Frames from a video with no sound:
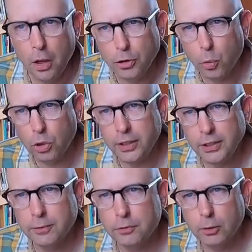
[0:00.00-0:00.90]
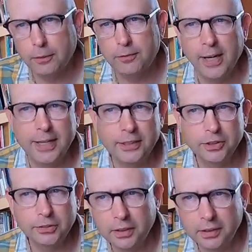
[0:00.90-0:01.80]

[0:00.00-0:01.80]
The workings of global finance under the